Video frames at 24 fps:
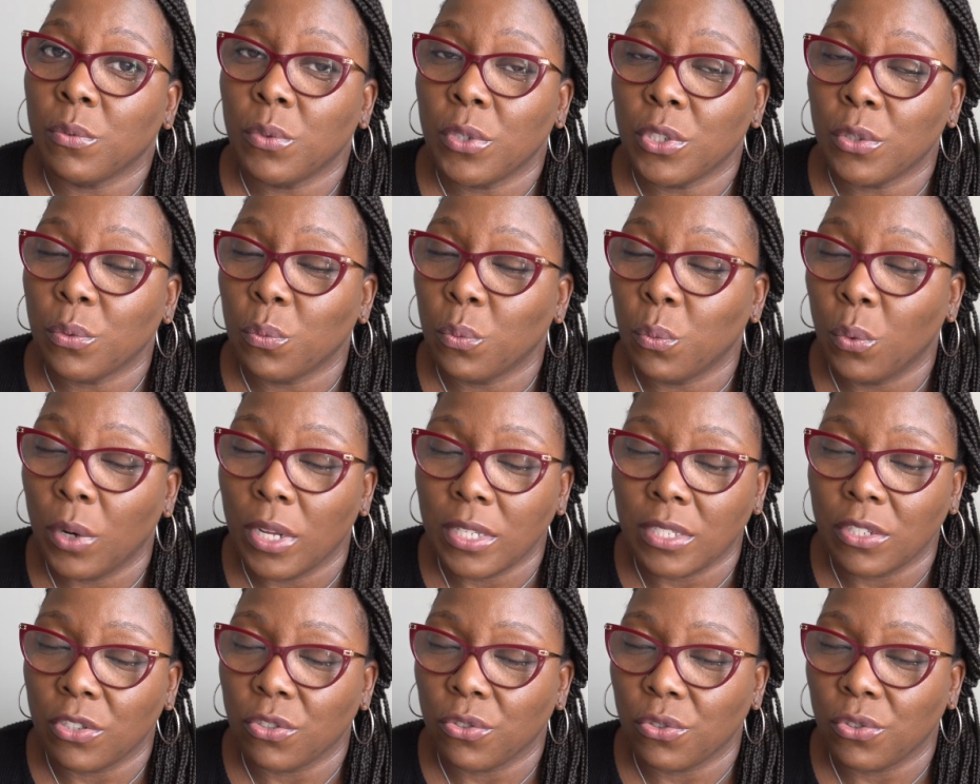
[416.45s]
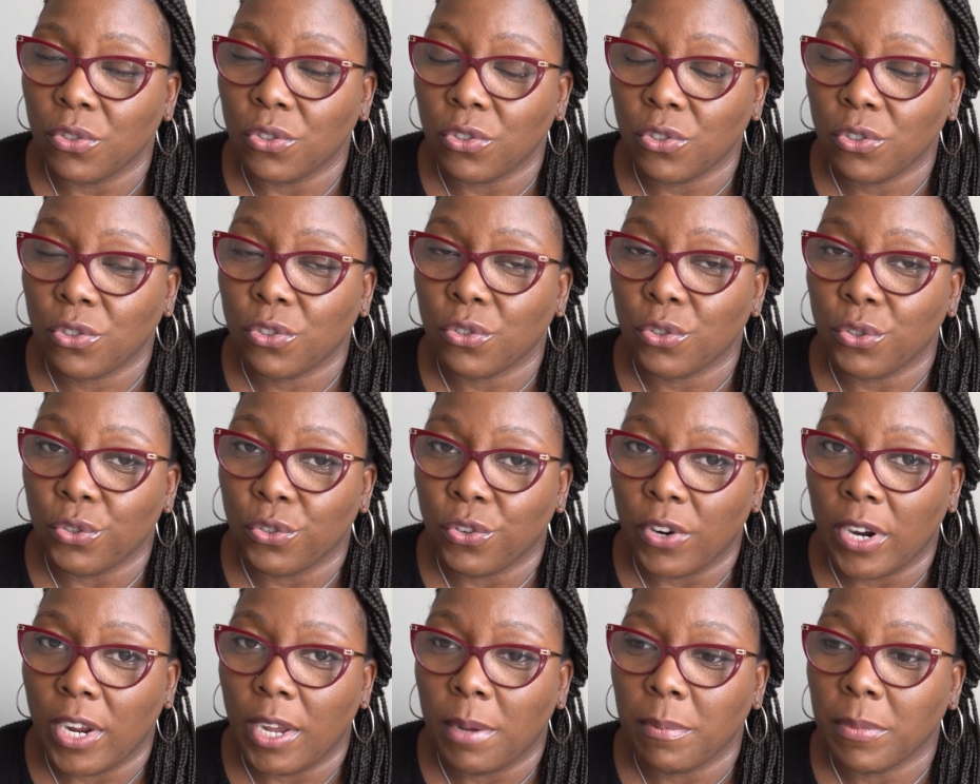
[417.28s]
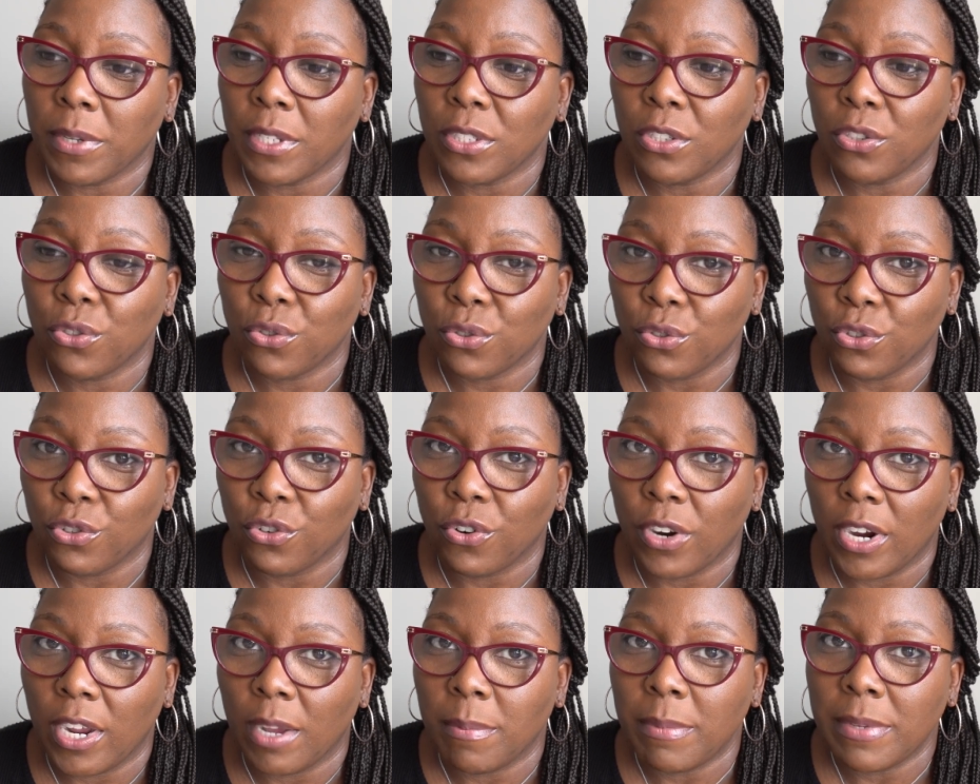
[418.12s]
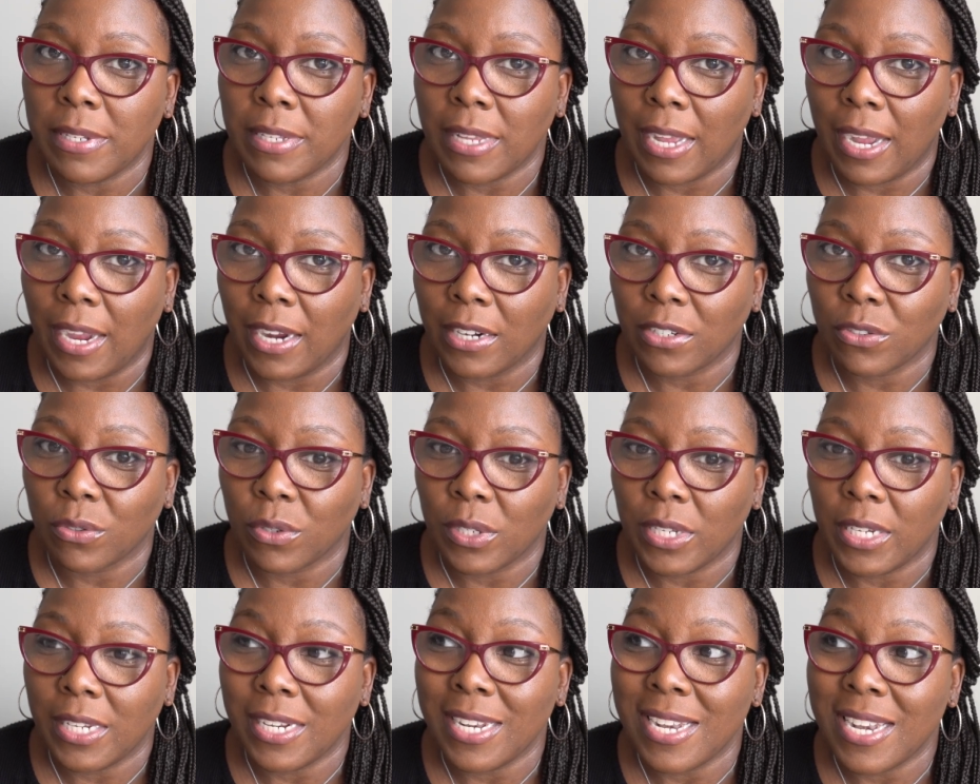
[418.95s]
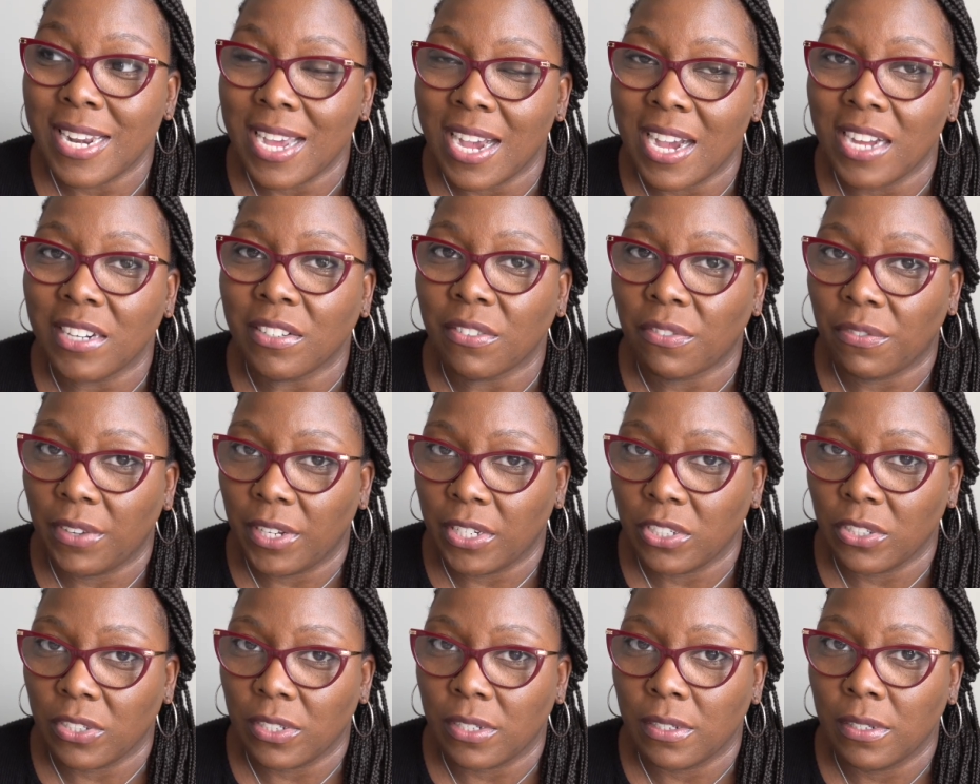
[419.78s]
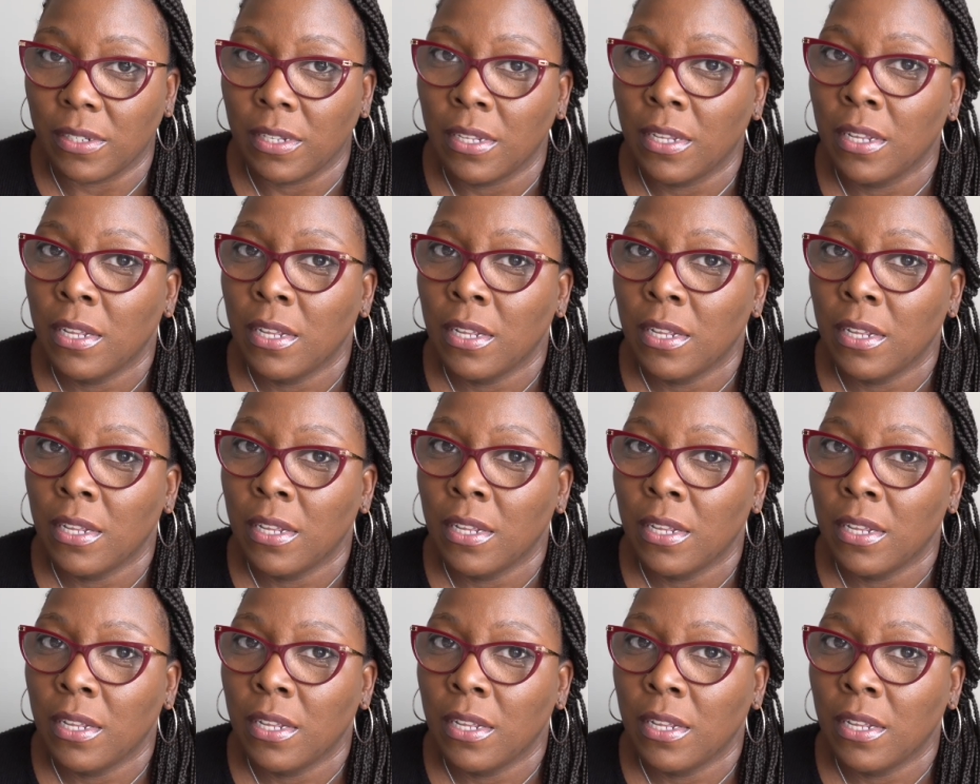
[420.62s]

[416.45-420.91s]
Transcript: which wasn't true crime, because true crime is actually nonfiction.